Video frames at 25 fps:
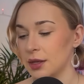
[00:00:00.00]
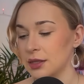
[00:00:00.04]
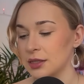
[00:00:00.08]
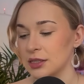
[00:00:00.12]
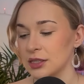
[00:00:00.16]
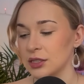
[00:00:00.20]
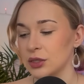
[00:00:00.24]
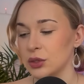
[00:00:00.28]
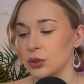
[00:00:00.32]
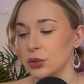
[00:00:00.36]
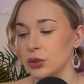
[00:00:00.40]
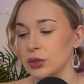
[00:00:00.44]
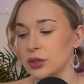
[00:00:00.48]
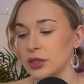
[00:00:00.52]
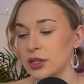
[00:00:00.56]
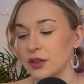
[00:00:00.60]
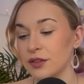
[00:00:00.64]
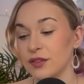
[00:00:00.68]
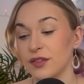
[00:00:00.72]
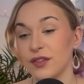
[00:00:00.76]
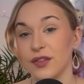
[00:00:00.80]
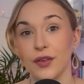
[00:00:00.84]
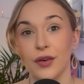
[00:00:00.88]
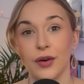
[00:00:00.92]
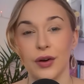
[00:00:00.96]
Is it calling
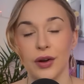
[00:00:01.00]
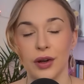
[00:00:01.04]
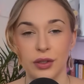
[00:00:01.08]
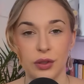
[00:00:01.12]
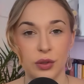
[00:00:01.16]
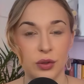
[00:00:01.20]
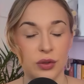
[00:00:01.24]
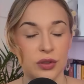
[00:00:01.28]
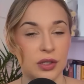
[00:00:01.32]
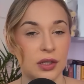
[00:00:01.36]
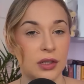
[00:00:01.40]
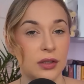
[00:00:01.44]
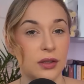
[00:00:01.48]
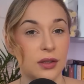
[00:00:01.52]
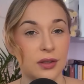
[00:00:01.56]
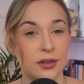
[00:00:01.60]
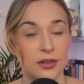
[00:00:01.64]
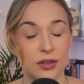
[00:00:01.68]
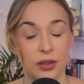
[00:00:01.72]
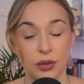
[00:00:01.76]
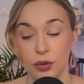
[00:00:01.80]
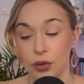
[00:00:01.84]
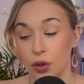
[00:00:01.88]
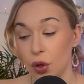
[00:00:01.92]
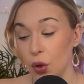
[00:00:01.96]
for you to,
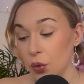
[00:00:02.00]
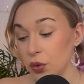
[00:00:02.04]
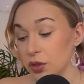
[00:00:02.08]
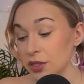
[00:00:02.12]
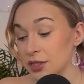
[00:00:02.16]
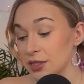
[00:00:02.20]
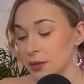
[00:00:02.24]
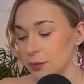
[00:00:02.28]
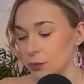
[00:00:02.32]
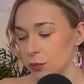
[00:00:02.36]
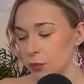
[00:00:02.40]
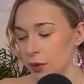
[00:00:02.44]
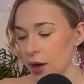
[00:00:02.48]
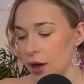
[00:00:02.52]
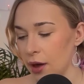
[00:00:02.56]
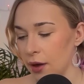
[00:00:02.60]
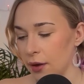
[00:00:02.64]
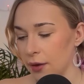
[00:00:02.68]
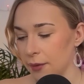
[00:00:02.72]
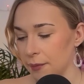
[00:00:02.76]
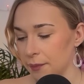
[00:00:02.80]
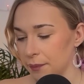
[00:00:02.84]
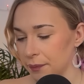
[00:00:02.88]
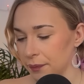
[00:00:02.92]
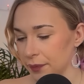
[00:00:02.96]
to go
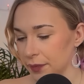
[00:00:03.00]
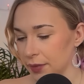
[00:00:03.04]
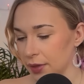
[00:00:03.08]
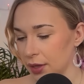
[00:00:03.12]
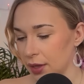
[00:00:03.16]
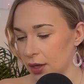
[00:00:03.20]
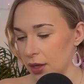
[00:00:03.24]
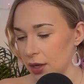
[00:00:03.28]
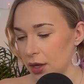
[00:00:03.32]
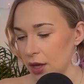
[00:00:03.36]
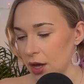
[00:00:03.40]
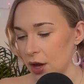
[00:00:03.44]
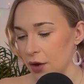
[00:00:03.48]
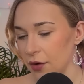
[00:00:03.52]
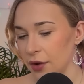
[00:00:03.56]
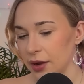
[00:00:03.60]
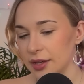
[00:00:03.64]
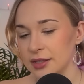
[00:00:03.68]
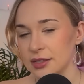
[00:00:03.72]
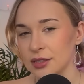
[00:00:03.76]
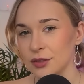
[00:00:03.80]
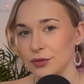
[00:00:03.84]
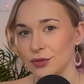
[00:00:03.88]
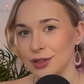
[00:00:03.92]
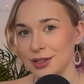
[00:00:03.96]
somewhere? All right,
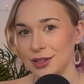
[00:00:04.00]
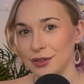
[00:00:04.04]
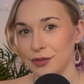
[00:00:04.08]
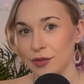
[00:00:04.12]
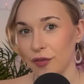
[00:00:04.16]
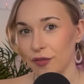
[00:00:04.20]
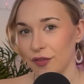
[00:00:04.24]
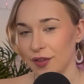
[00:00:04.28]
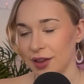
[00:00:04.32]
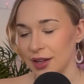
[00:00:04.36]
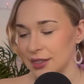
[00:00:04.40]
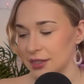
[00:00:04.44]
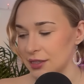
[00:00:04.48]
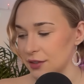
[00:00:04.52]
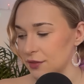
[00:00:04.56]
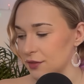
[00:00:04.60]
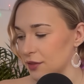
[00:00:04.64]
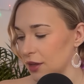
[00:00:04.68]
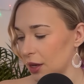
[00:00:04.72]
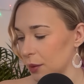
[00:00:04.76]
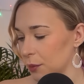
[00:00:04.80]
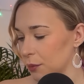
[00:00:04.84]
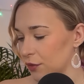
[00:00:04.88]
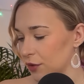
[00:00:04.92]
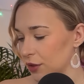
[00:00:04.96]
it's a really reflective
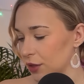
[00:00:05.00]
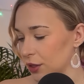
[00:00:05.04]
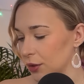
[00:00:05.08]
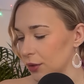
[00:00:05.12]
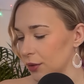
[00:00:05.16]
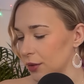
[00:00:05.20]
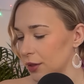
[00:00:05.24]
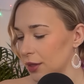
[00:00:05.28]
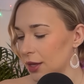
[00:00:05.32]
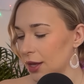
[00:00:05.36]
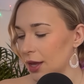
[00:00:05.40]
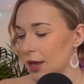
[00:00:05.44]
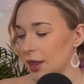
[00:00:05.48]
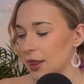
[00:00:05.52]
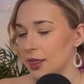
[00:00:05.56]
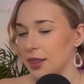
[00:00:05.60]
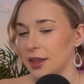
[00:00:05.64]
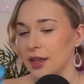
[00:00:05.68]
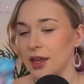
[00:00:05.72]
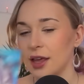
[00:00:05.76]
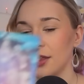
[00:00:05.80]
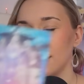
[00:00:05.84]
time for you. The